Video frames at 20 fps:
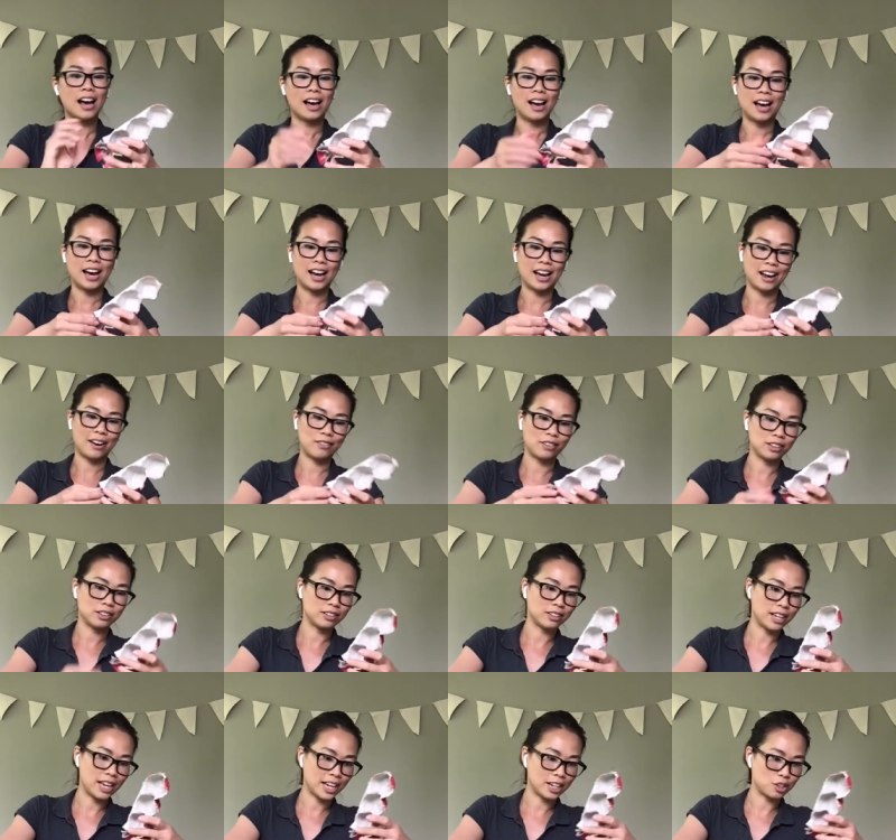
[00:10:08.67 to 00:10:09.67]
I have a
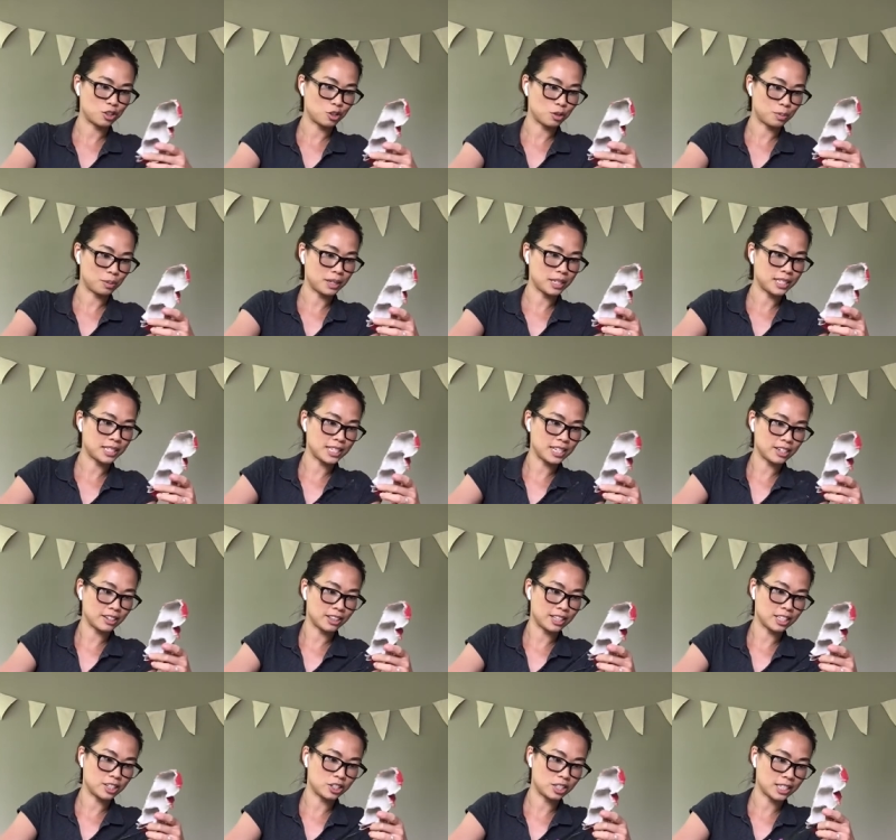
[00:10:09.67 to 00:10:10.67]
little extra piece here
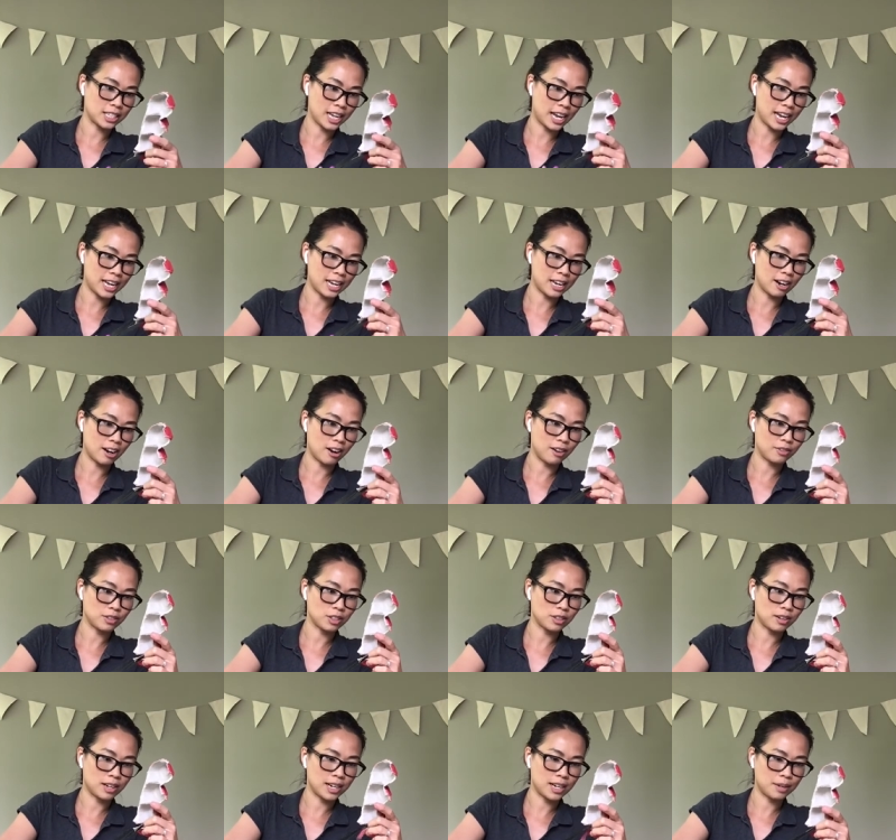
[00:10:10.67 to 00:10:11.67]
that's just hanging off, so
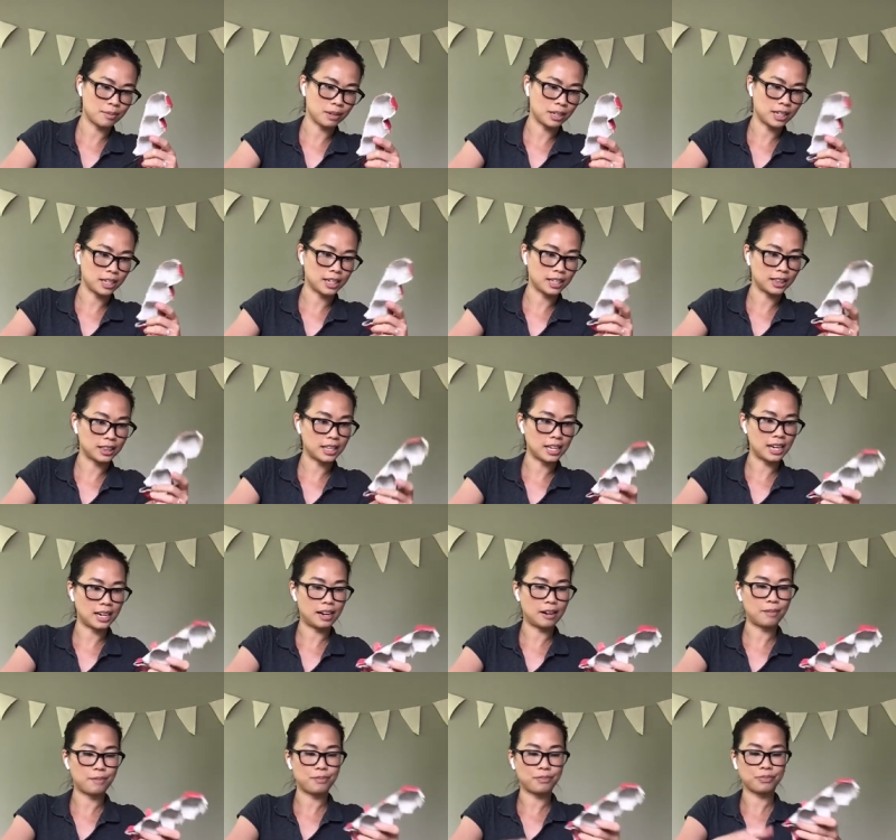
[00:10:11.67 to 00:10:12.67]
I'm gonna cut that
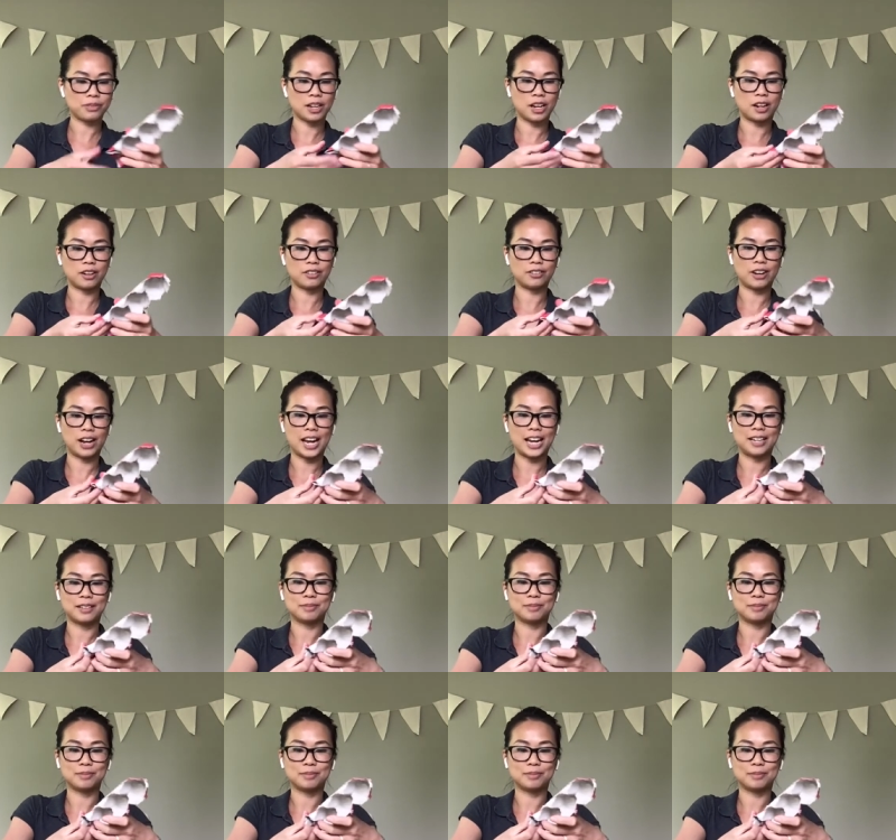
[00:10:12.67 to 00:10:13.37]
out. All right.